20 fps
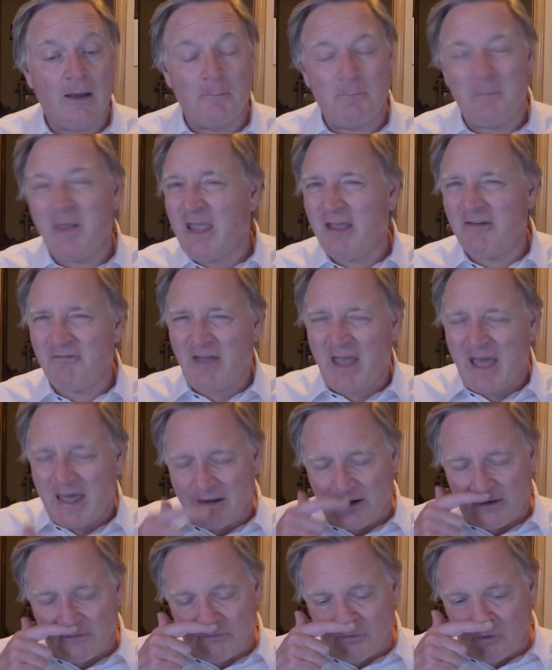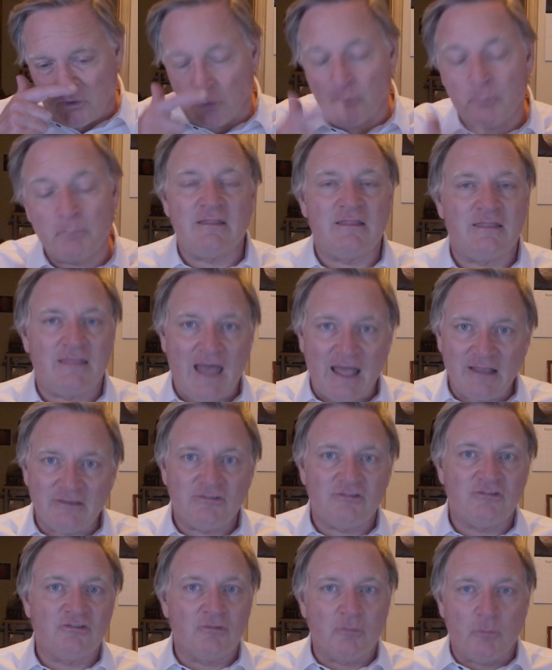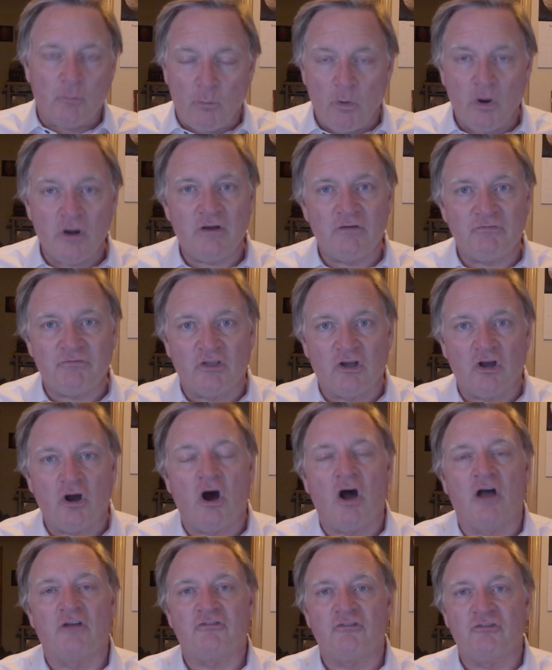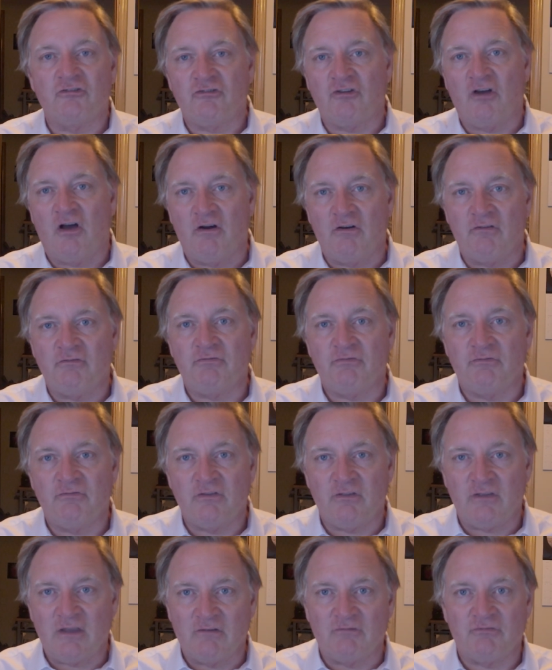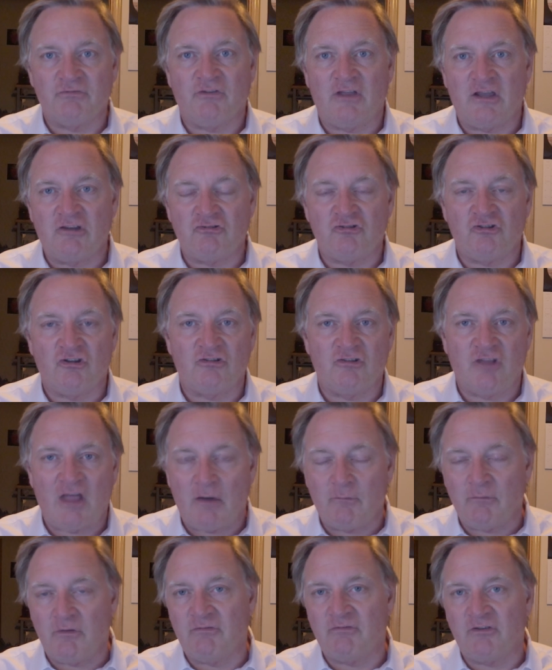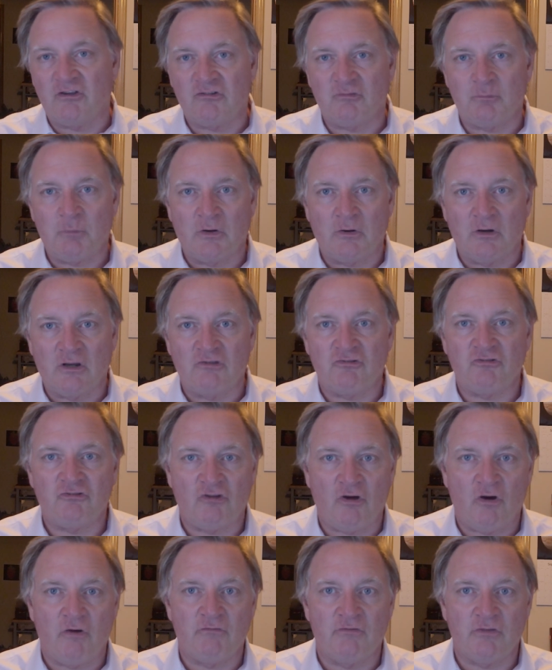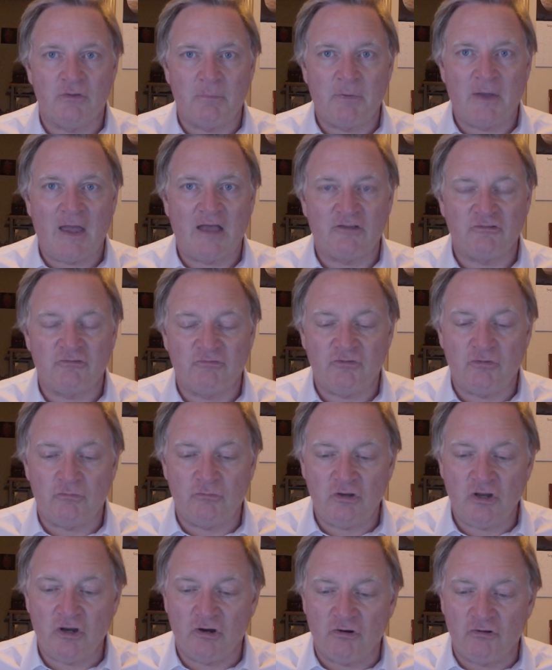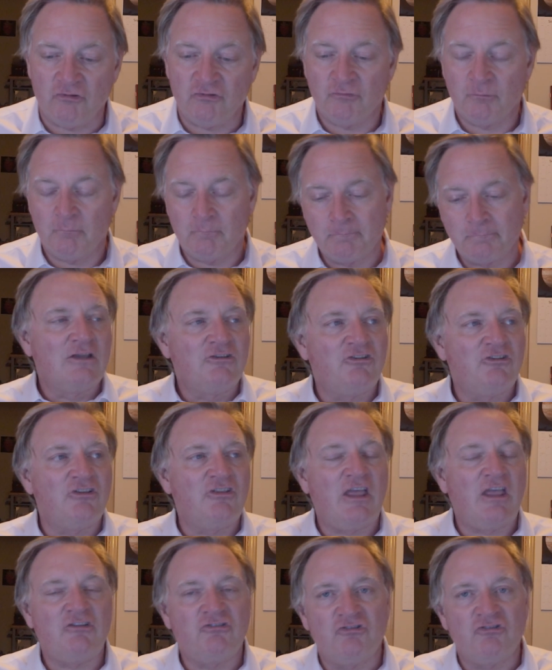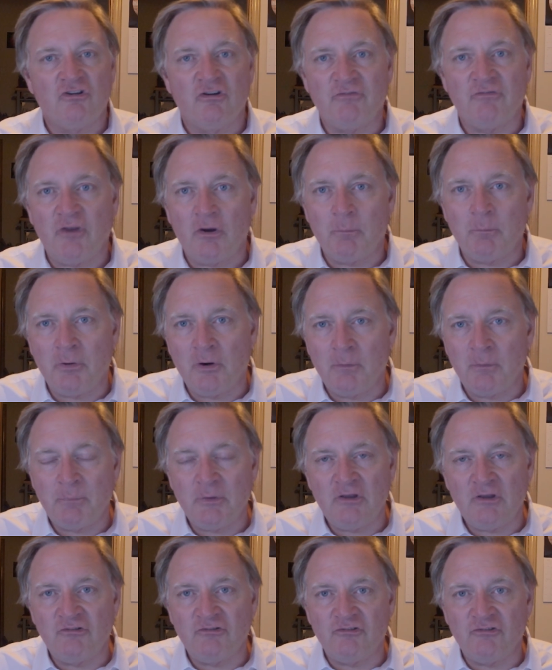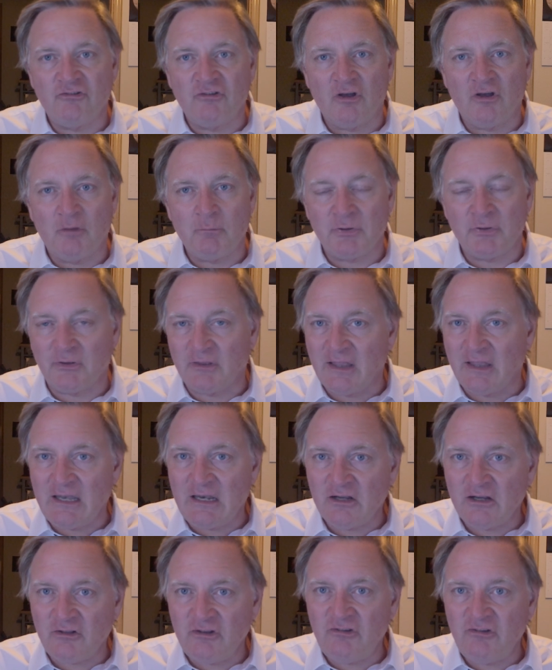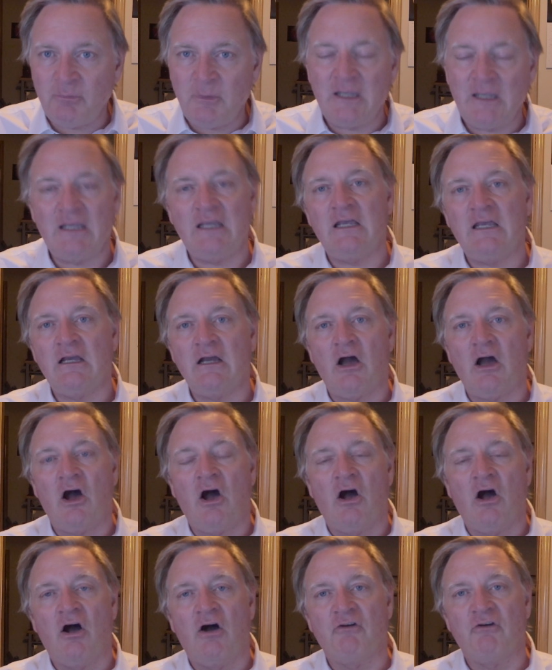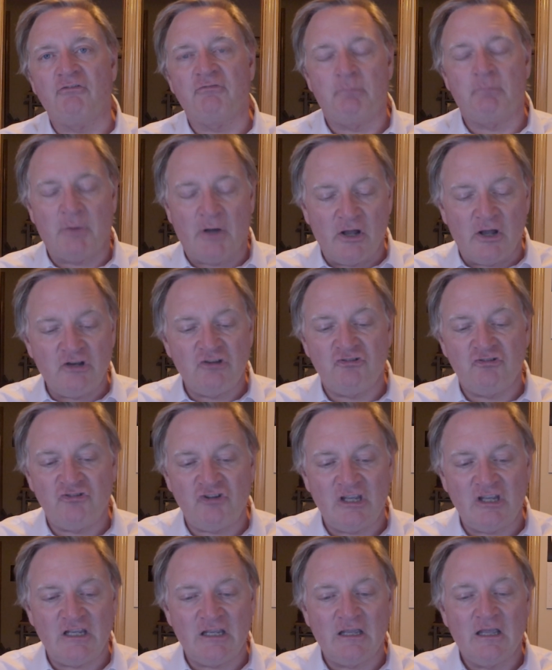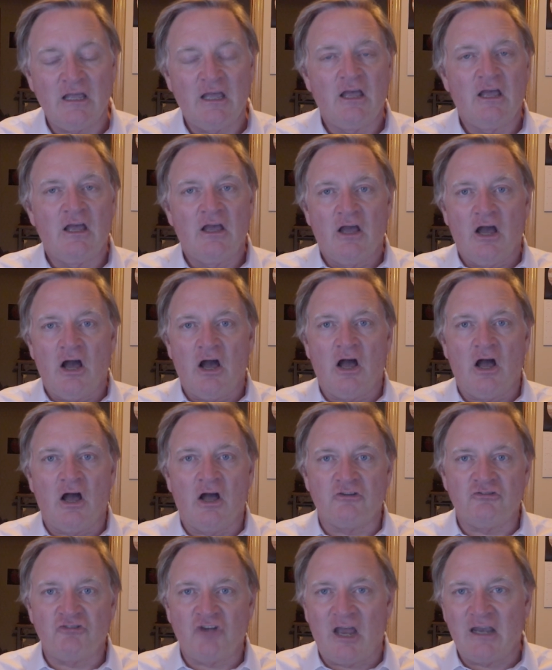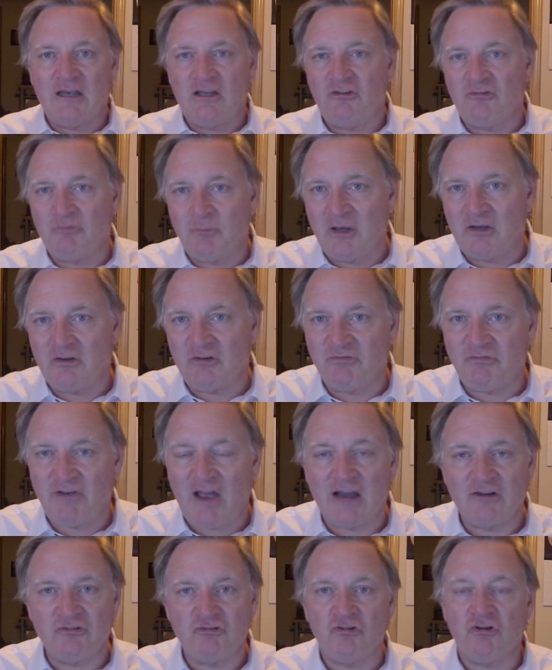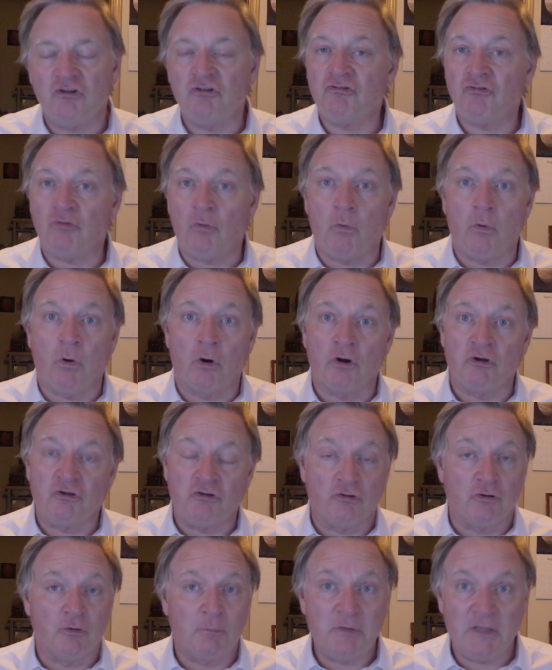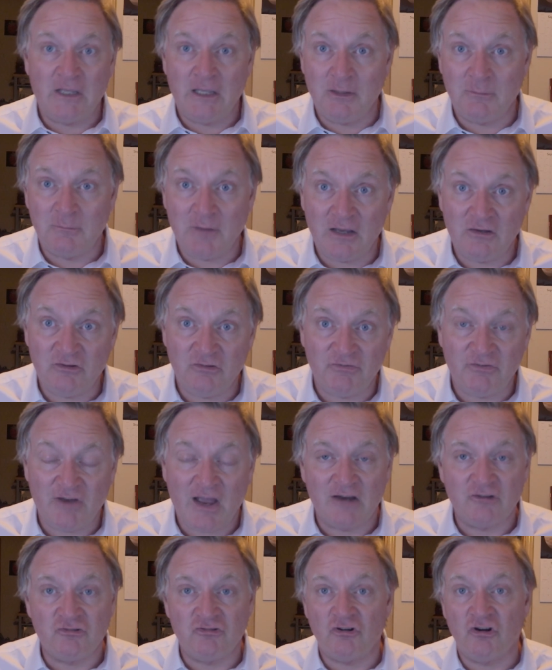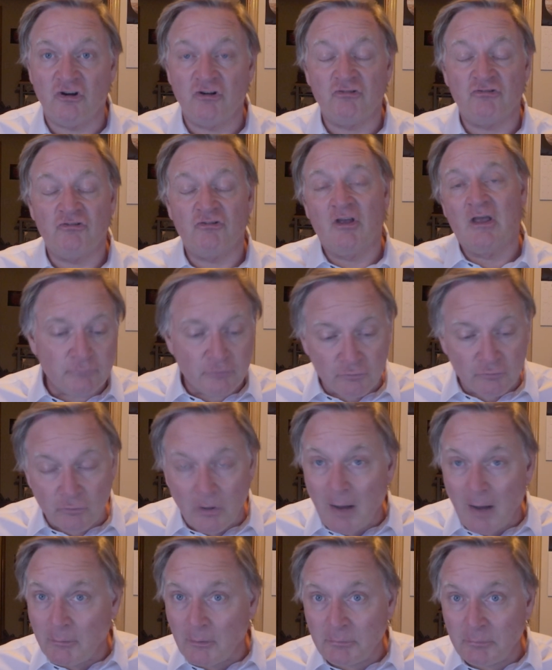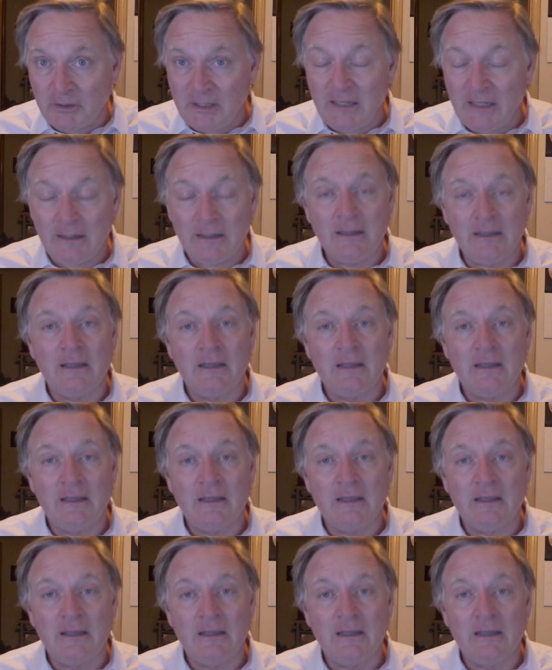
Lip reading: May have added a few. That's one of the causes of the inflation that we've experienced over the past few years. Did they serve their purpose, politically speaking, of punishing Chinese manufacturers or European manufacturers? Probably.